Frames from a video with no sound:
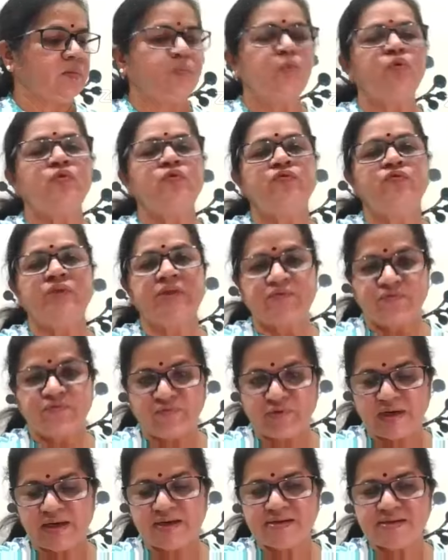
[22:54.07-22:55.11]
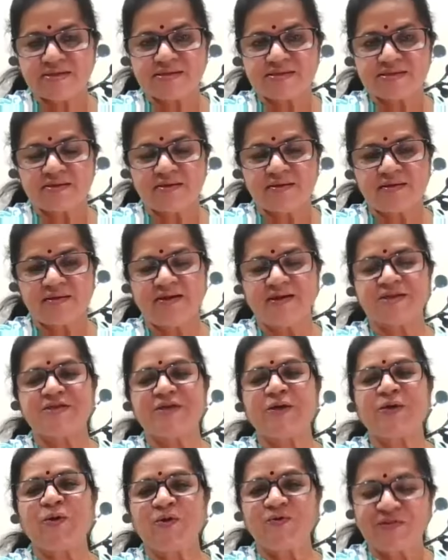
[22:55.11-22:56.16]
move with friends, get
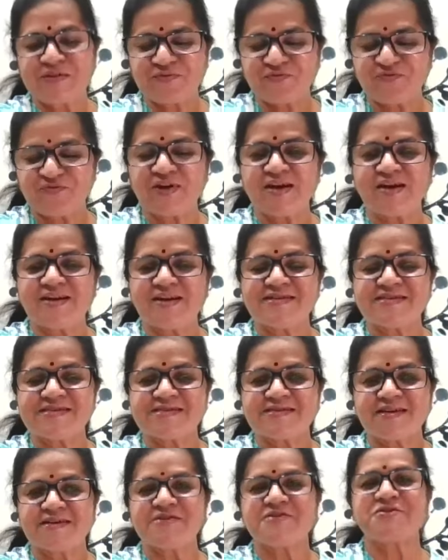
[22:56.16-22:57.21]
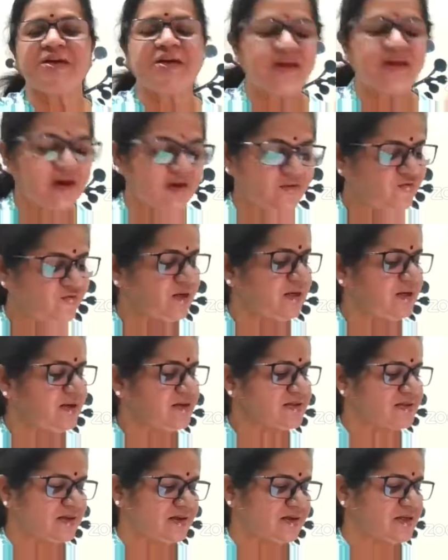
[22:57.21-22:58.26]
along with friends and share our
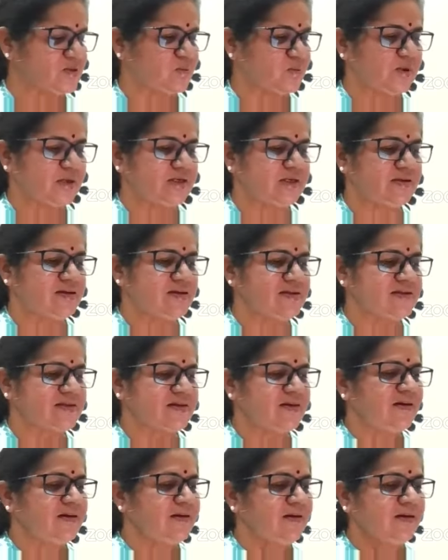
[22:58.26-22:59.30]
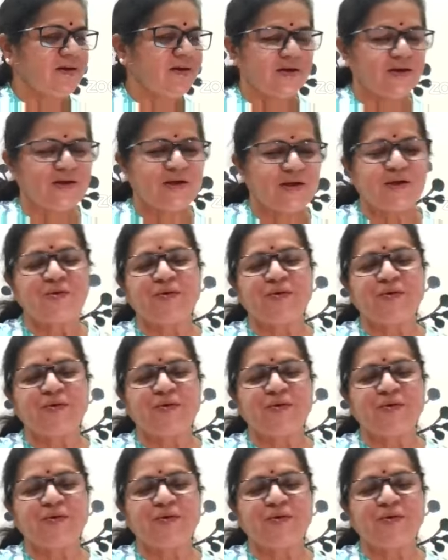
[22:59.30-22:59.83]
feelings. That is what it is. Not